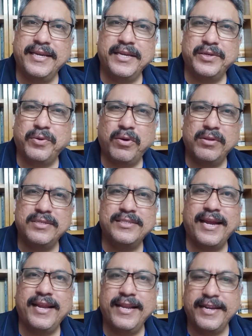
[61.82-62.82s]
it all
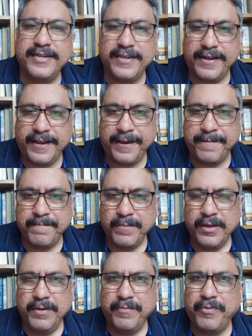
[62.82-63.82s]
silently,
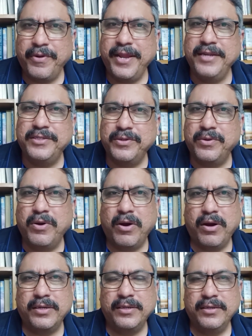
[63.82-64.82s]
praying to
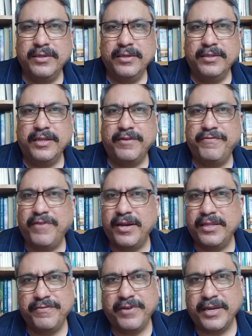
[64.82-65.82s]
God that,
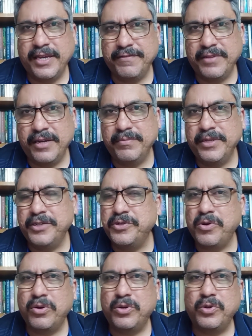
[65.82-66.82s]
Father, forgive them. They do
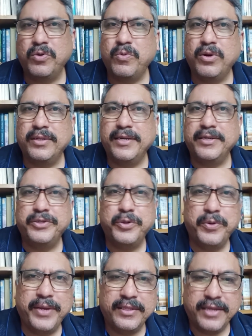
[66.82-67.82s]
not know what they are
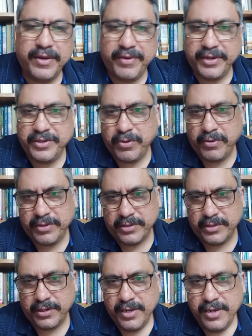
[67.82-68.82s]
doing, they are
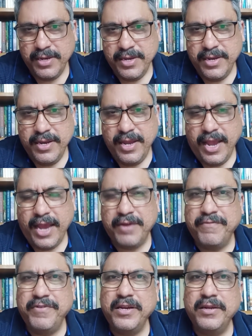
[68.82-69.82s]
ignorant.
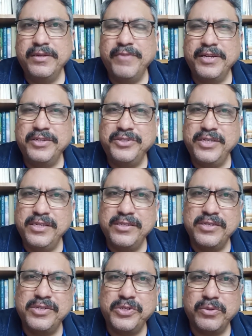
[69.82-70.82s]
And we, when
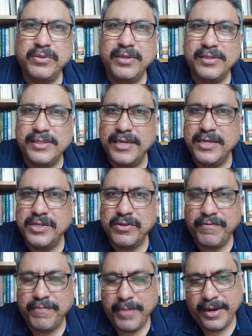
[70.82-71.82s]
Jesus took the sins
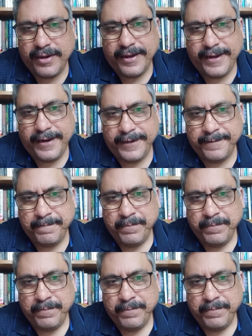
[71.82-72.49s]
of mankind,